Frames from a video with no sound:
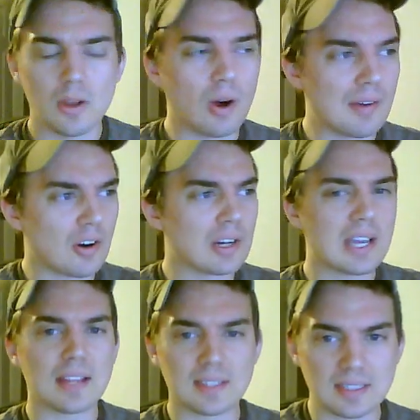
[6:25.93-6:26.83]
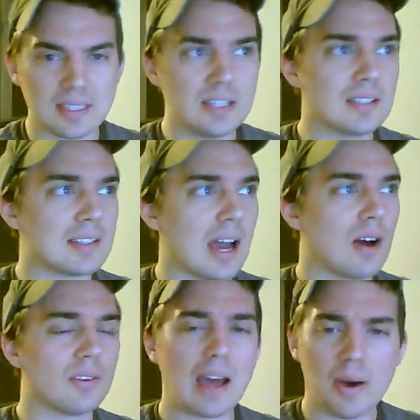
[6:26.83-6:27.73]
know, I've already got the scenes
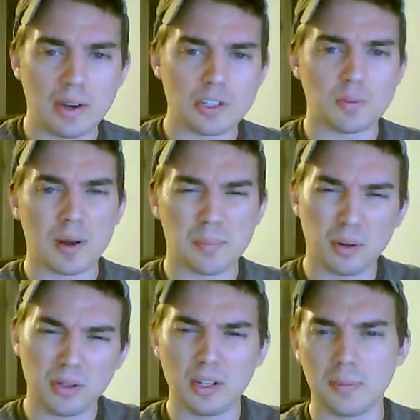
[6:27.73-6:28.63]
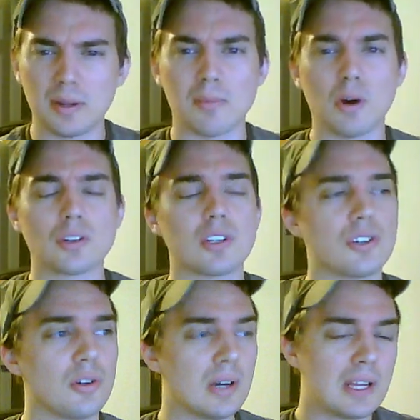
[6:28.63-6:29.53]
down. Now I just want to put a little bit of motion
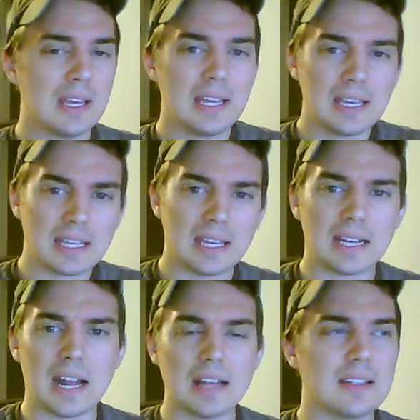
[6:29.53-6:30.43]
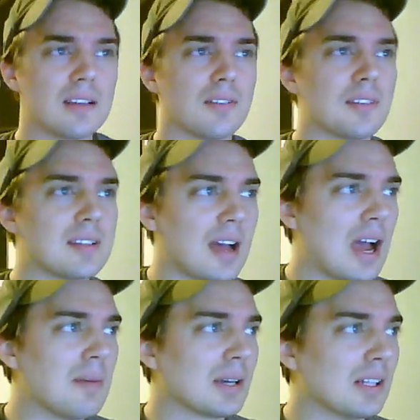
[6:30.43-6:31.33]
to it, get an idea of the
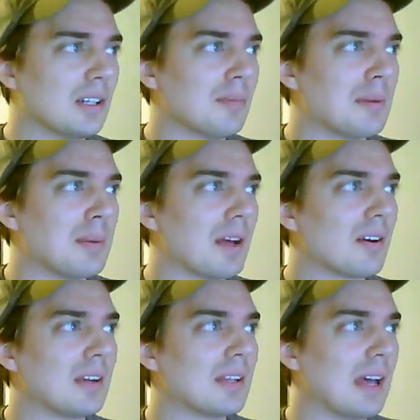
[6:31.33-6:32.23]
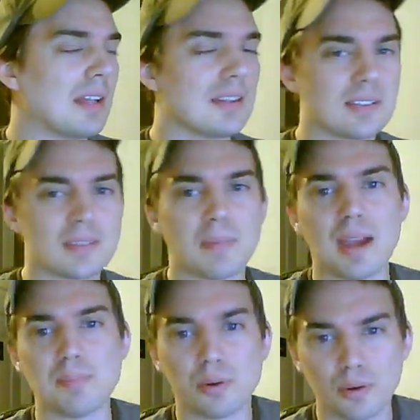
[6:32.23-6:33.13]
timing a little bit better, and this is
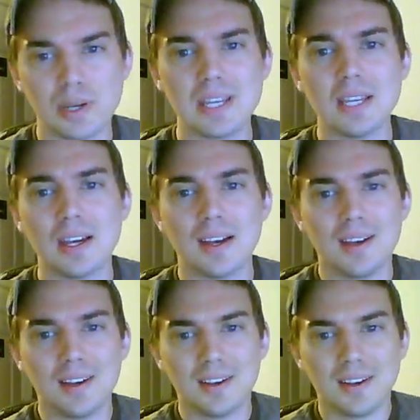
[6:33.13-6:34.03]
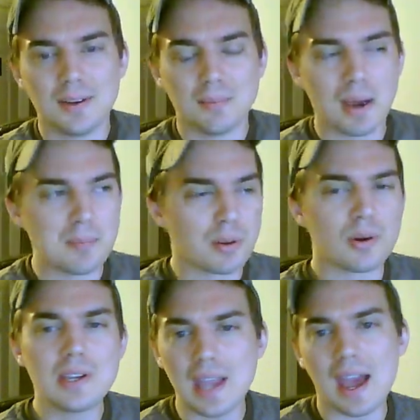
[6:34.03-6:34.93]
my
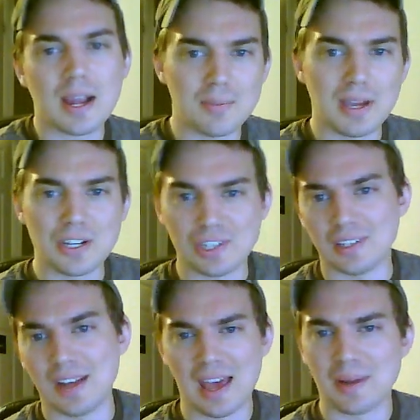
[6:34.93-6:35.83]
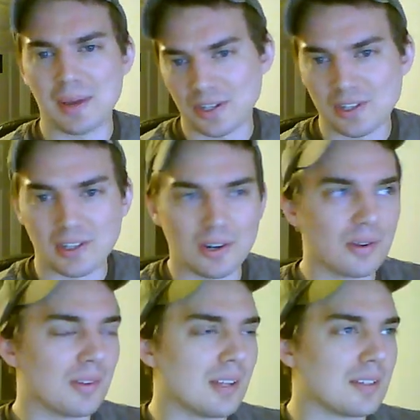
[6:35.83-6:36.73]
pre-animation animation. You
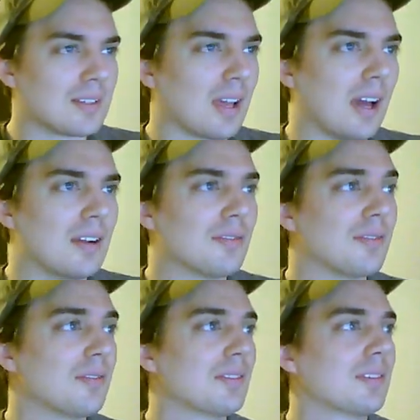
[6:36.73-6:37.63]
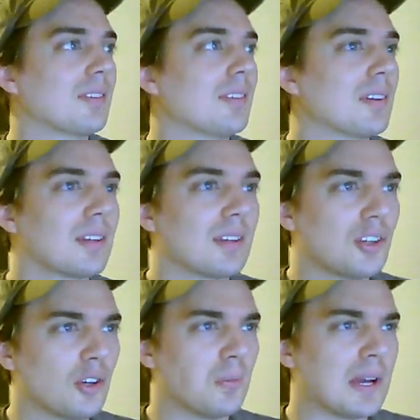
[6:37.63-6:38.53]
know, that's kind of
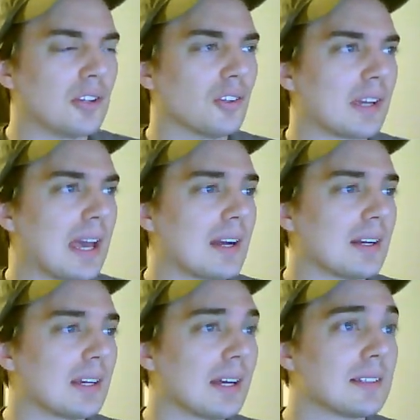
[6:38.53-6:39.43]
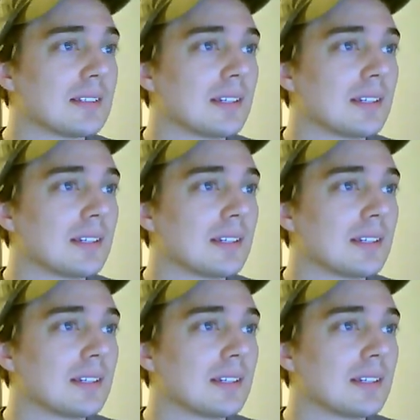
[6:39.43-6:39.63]
a good way to look at it, I guess.